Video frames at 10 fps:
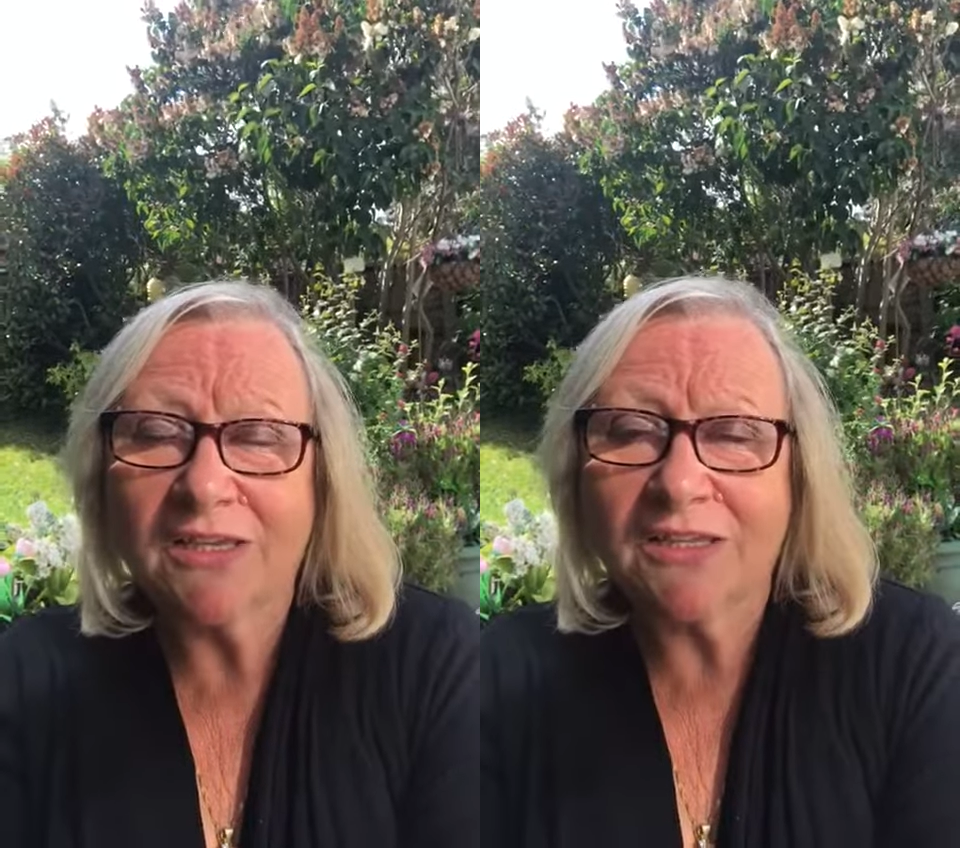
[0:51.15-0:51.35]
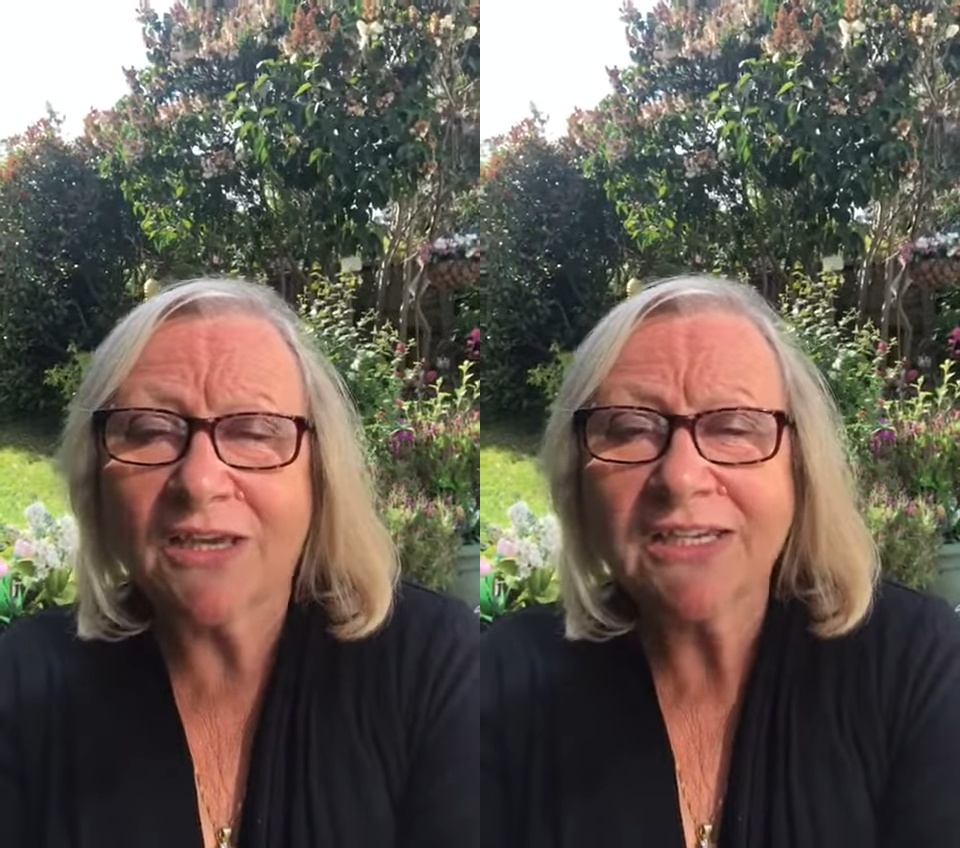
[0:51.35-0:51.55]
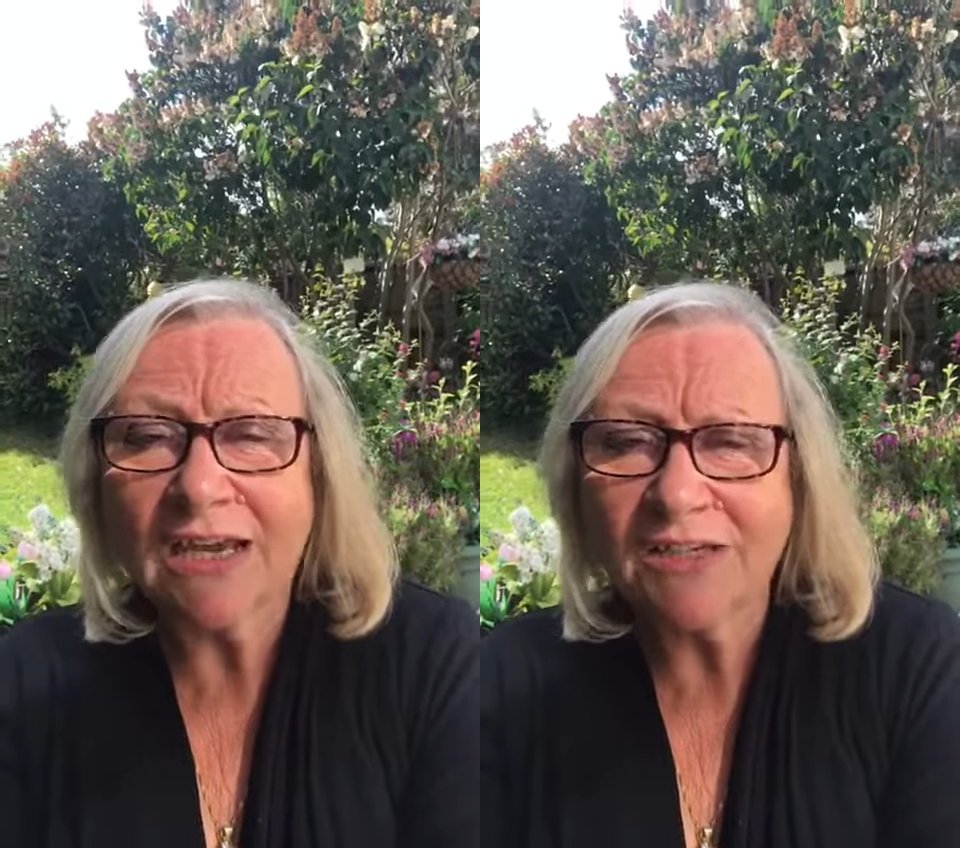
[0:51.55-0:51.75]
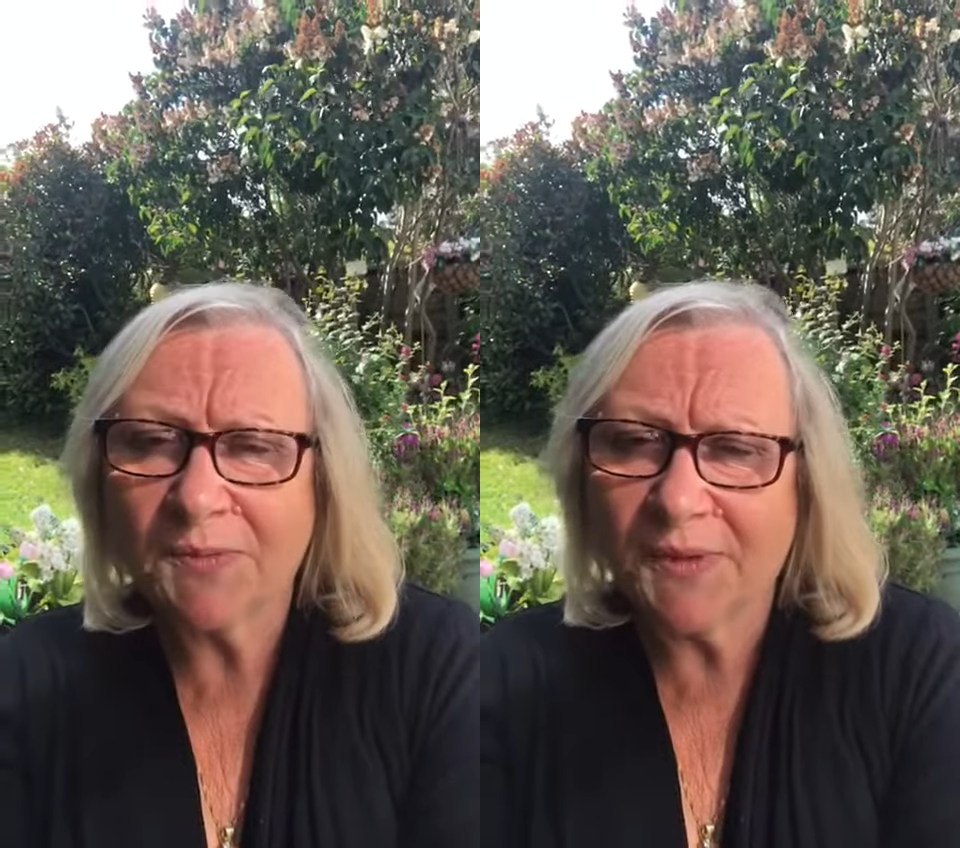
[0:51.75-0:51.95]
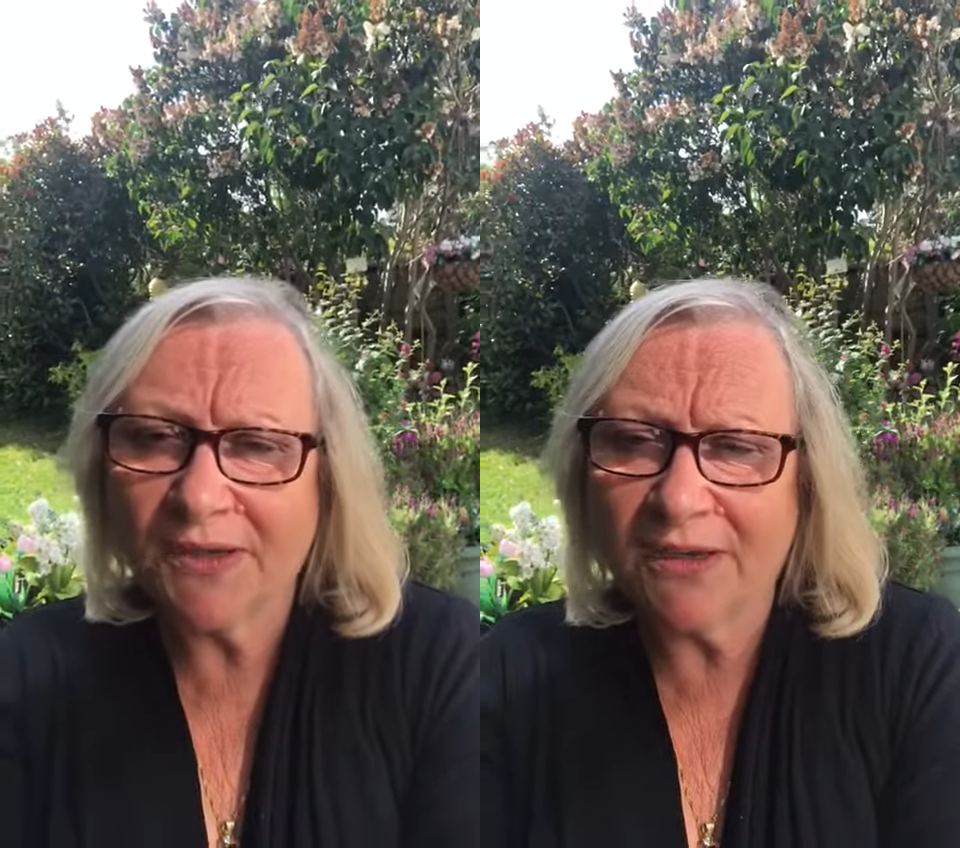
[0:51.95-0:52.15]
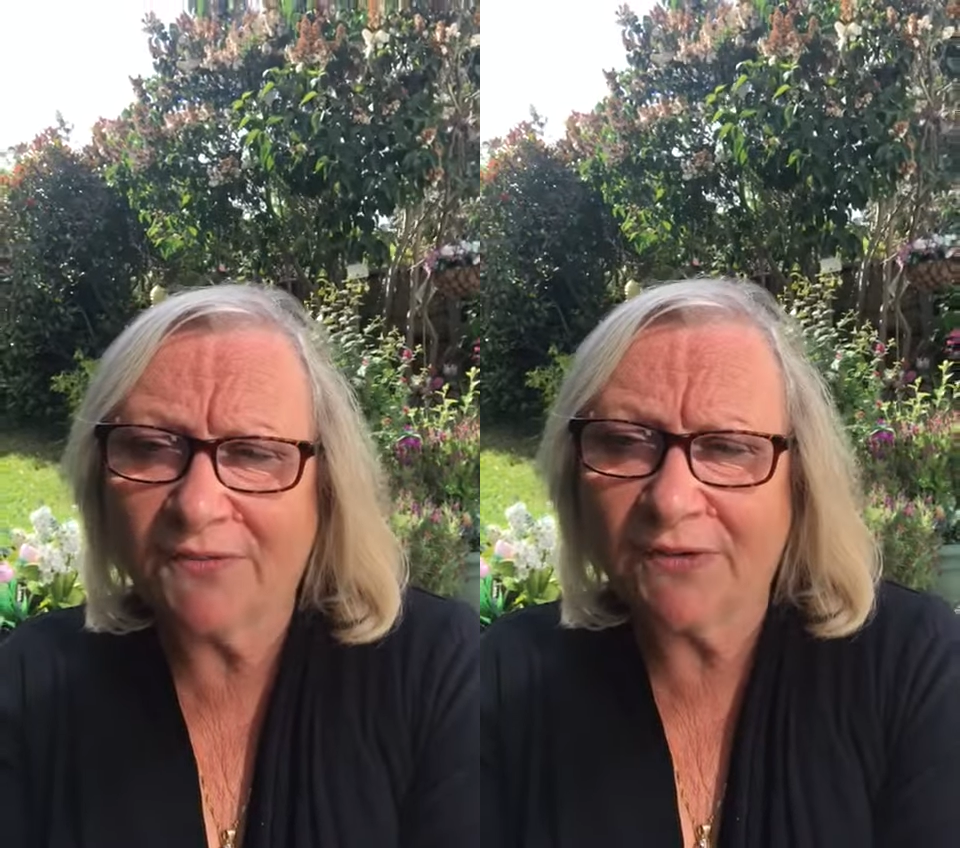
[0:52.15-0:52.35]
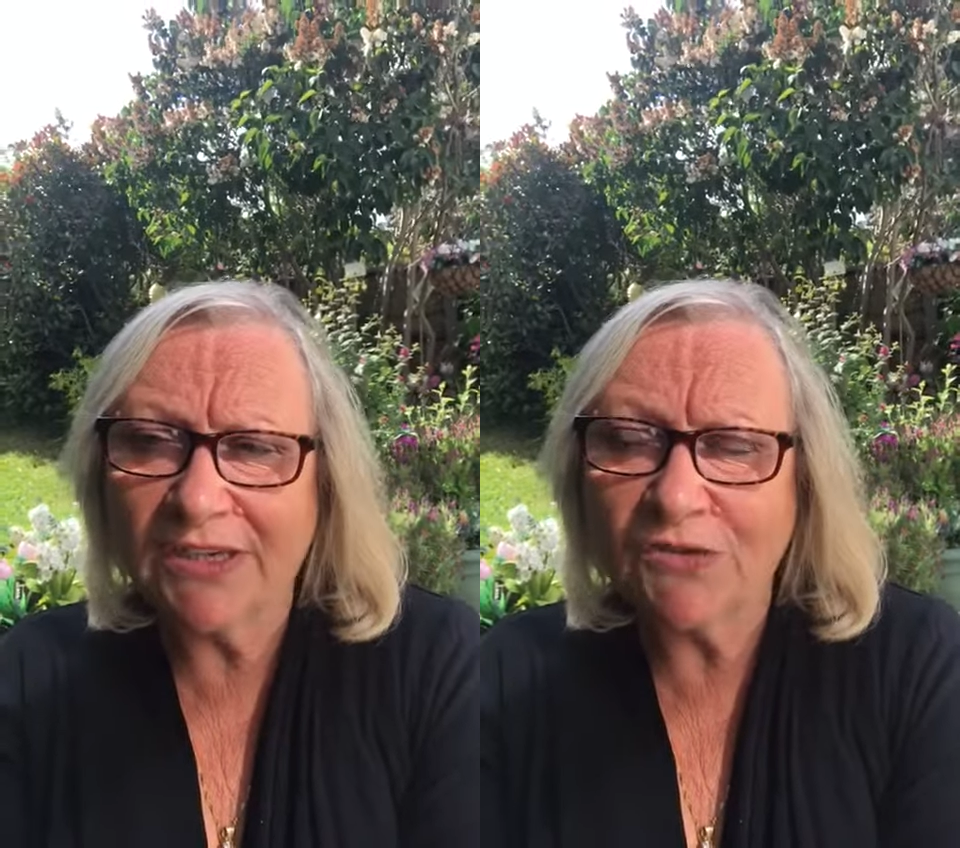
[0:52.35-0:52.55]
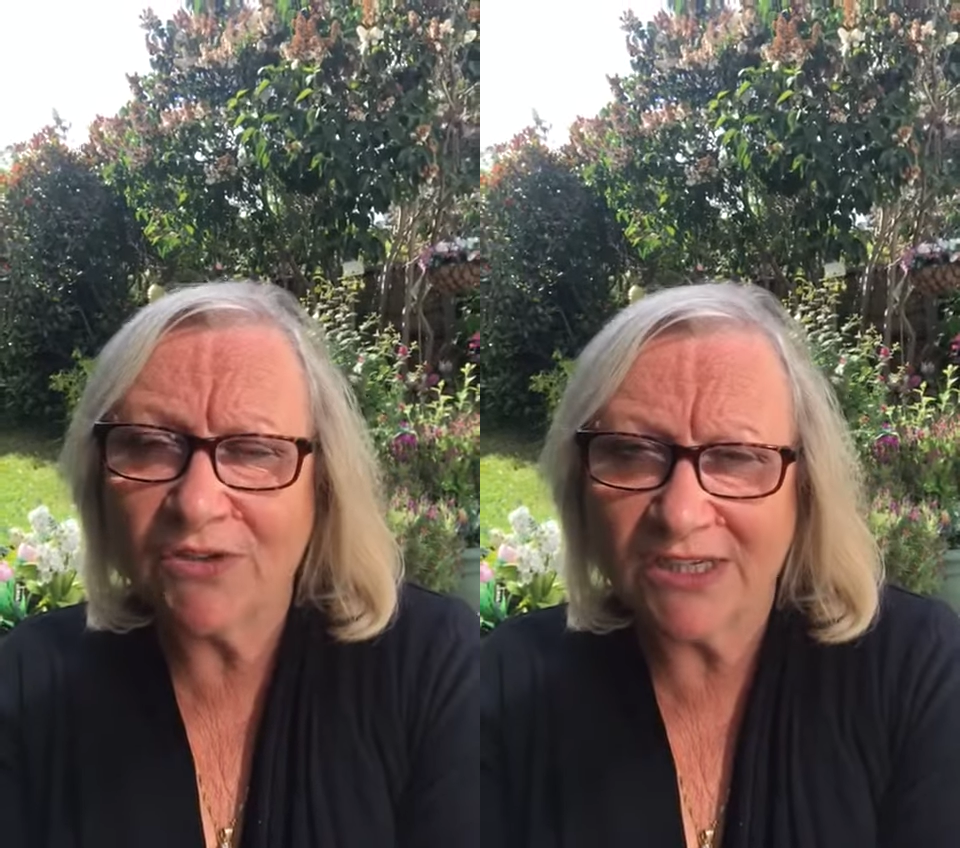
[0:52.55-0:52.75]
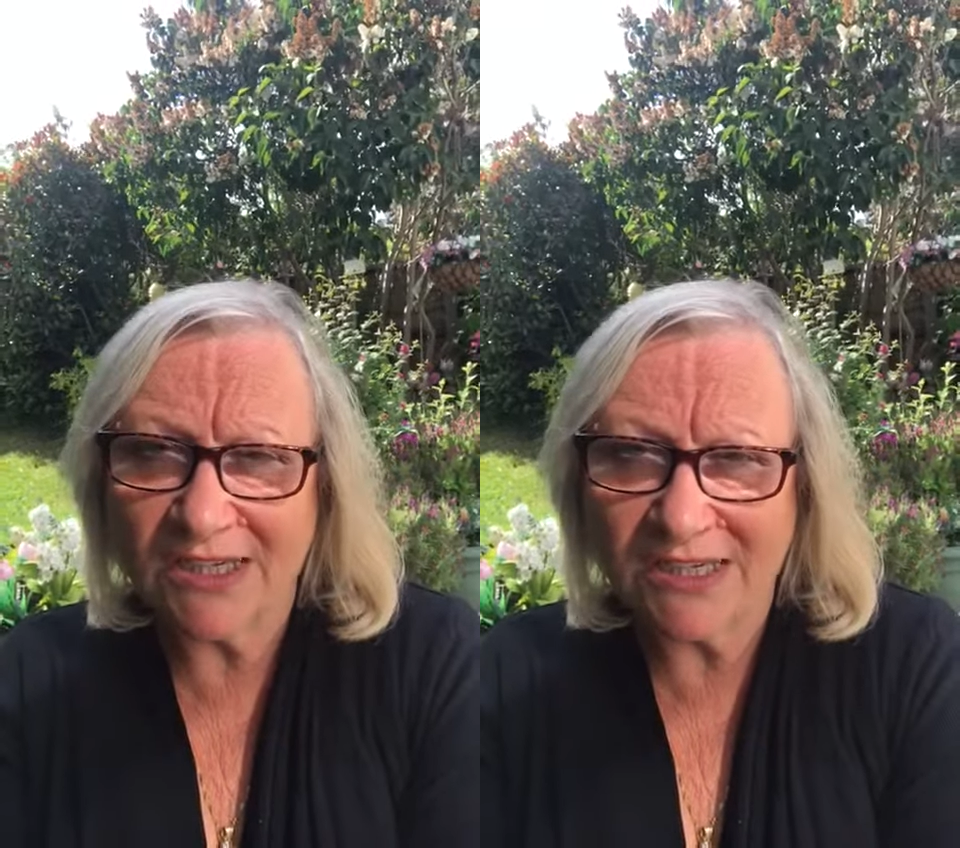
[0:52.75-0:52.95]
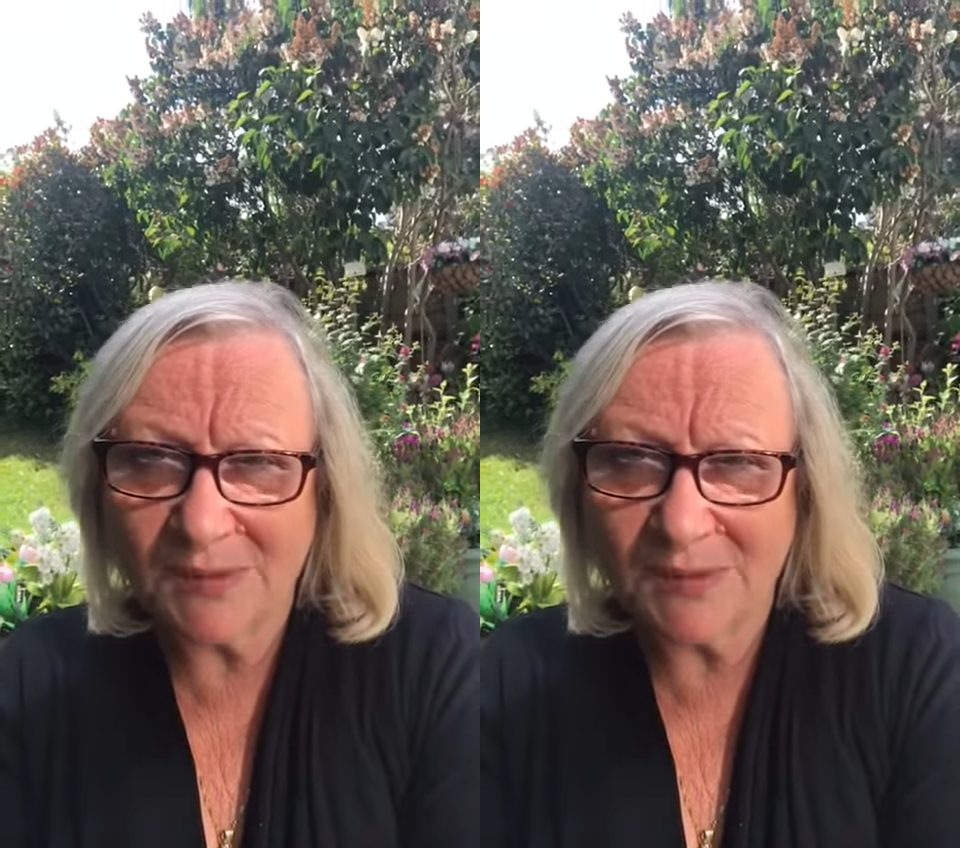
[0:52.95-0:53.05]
turned out to be a very interesting